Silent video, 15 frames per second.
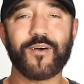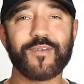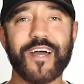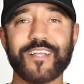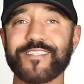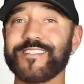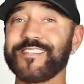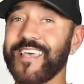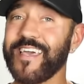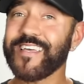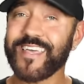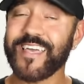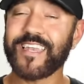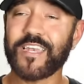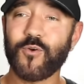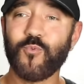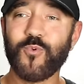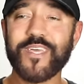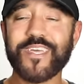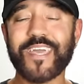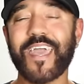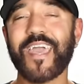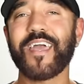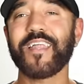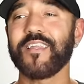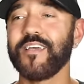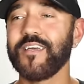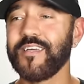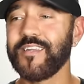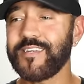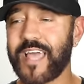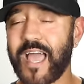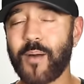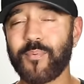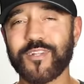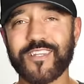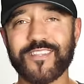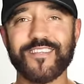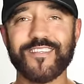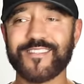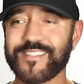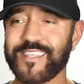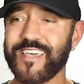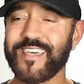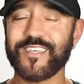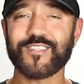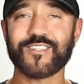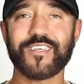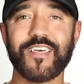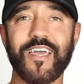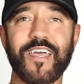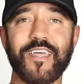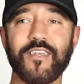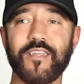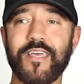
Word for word: Not to say again, we can't dabble in these things and,